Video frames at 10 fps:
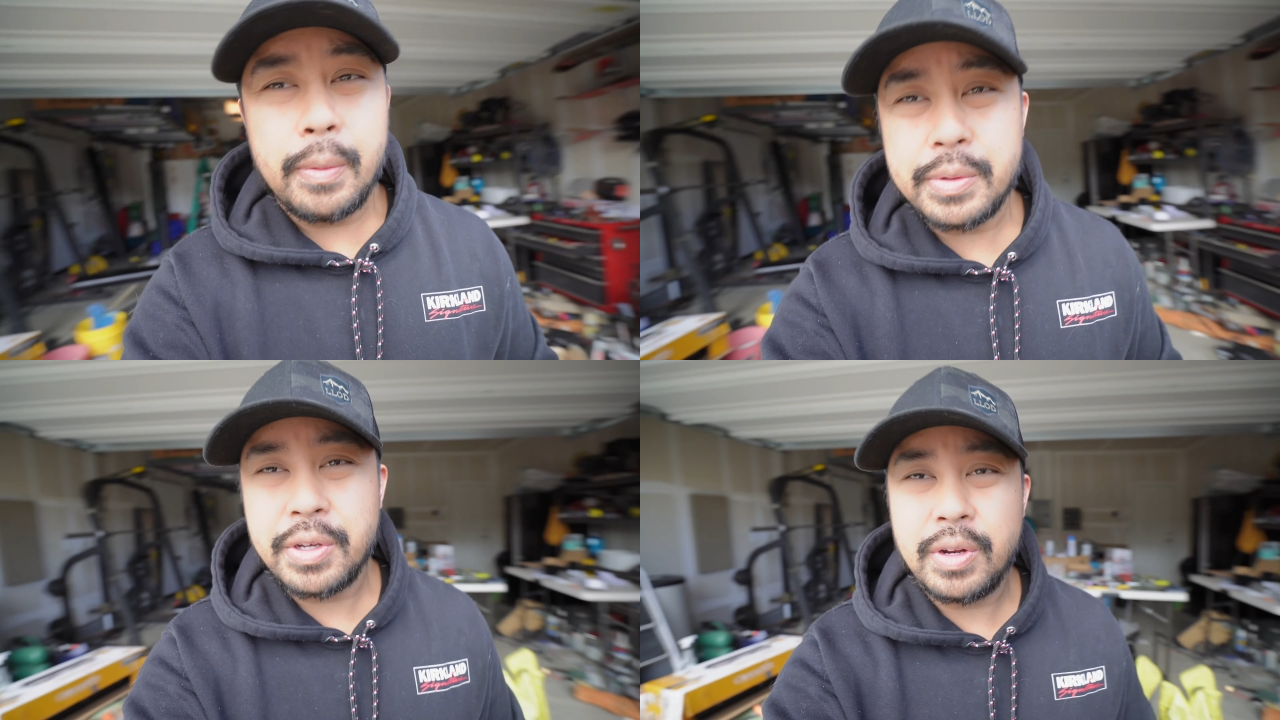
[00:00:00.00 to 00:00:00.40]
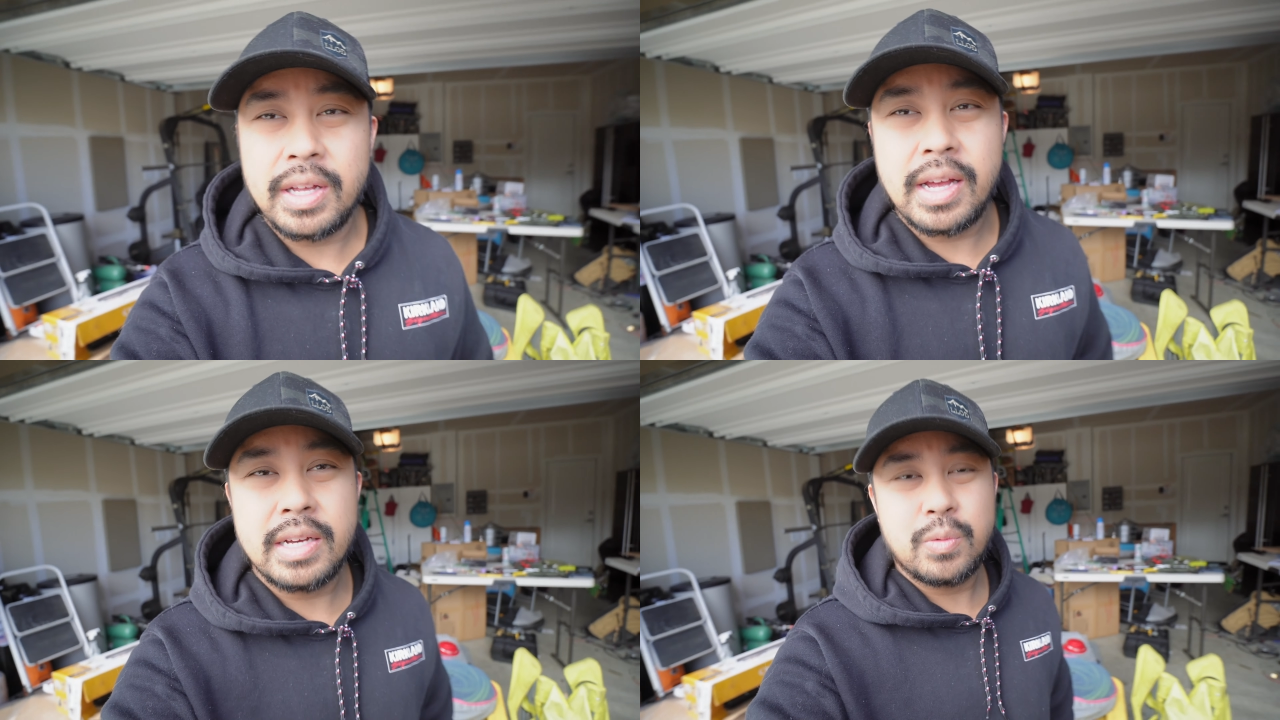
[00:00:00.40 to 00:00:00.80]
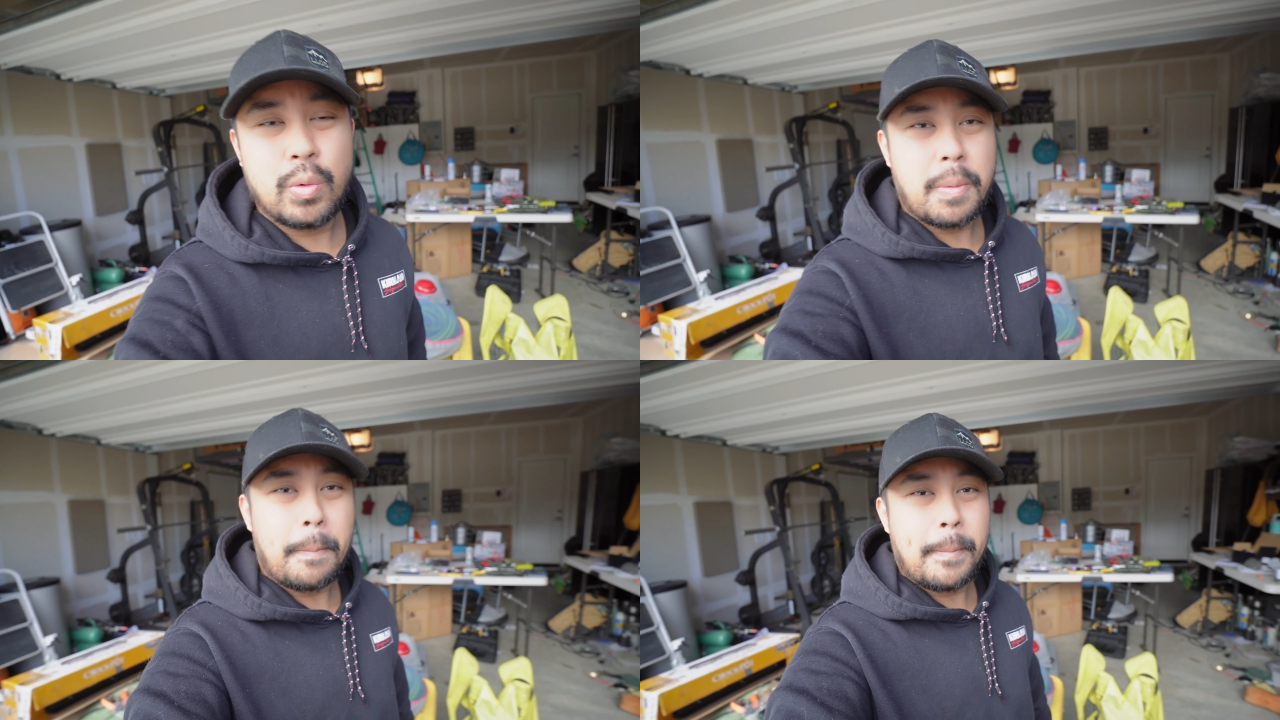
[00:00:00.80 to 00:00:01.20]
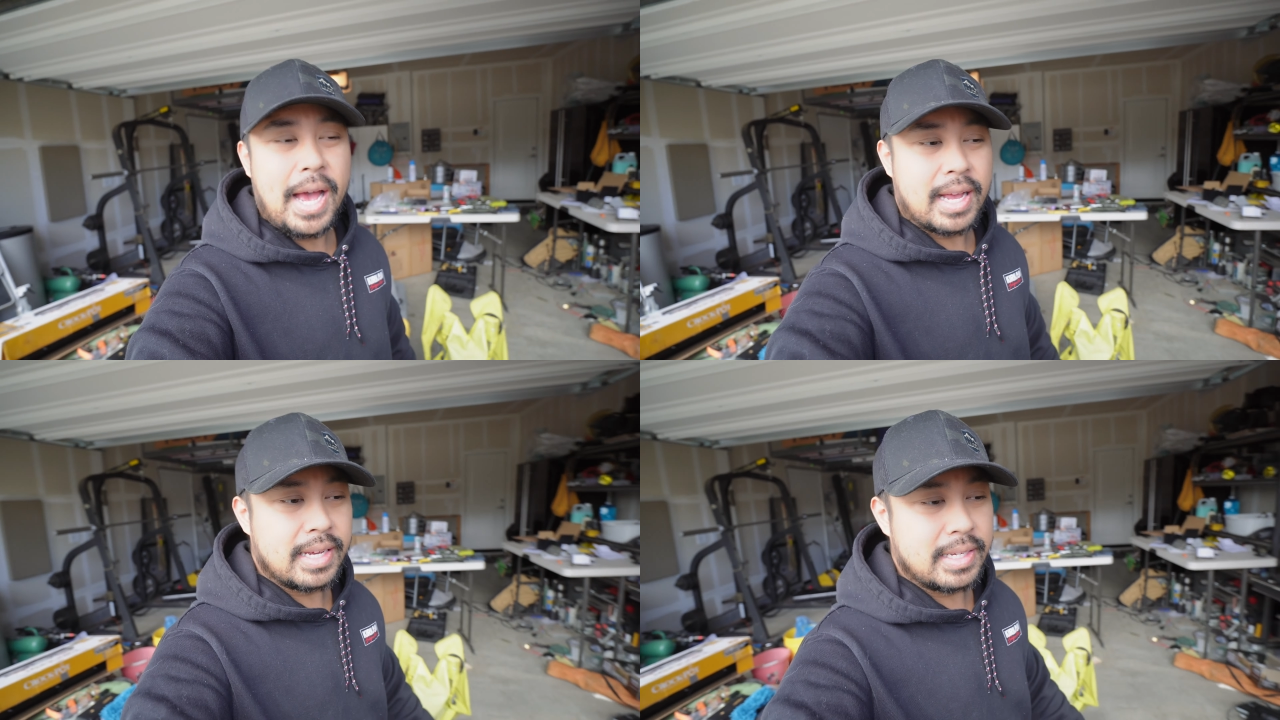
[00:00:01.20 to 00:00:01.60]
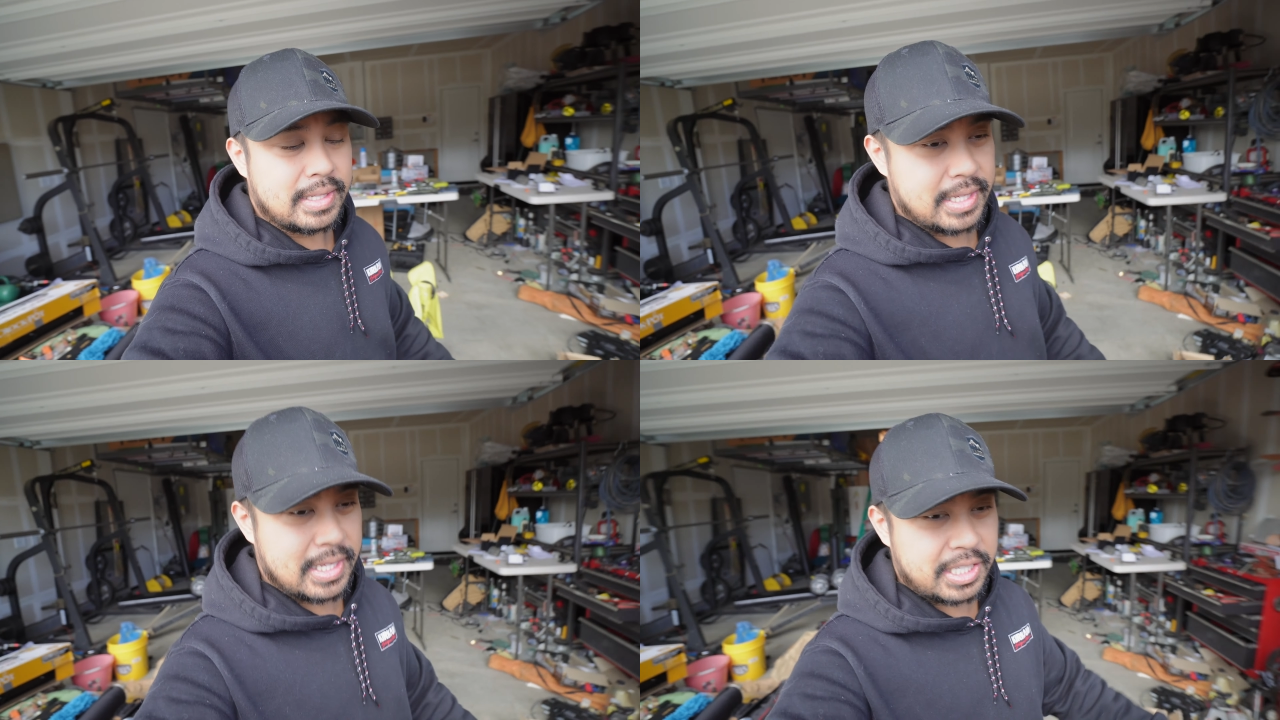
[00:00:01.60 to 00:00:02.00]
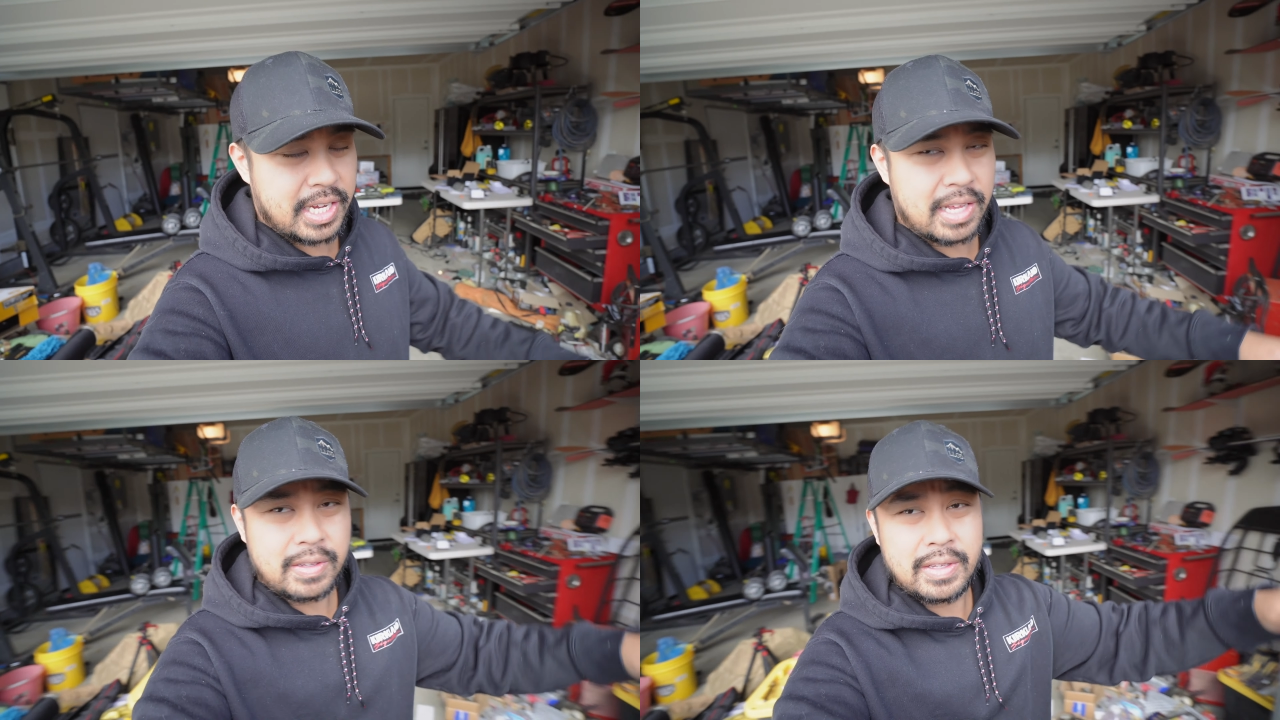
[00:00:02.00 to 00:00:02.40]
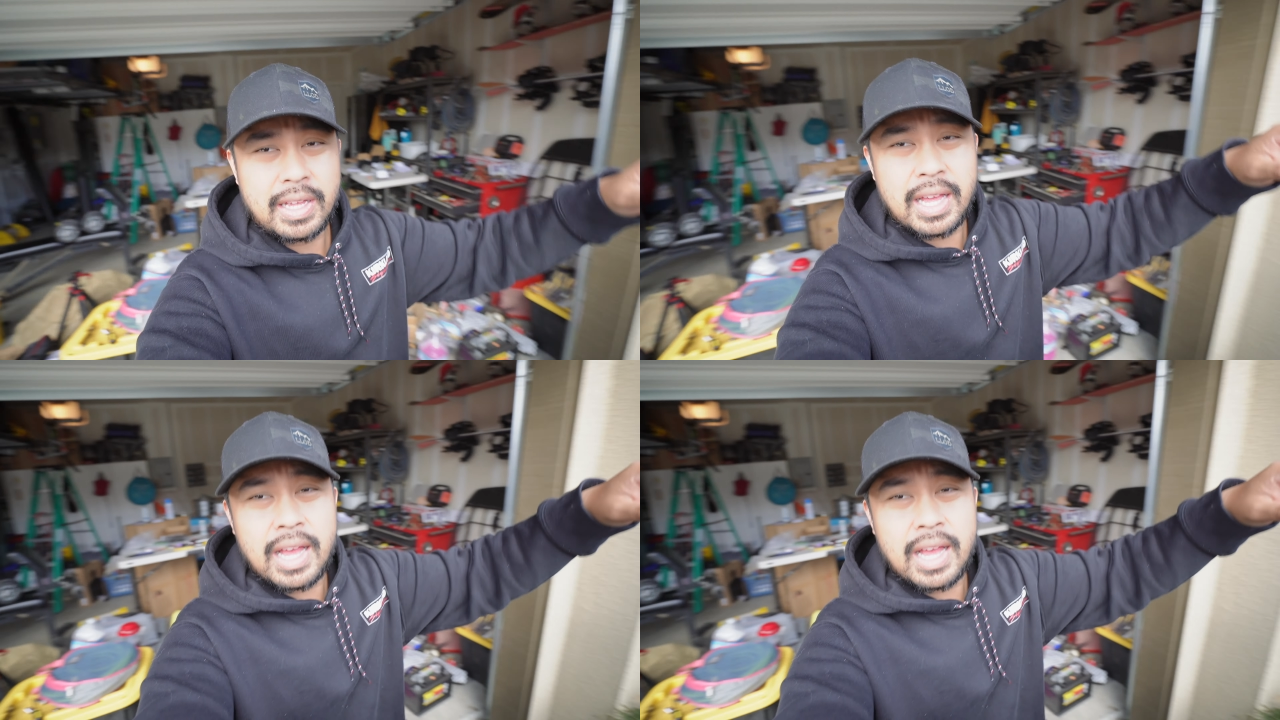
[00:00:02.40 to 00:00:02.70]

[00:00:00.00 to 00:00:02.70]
What's going on, guys? Welcome back to the channel.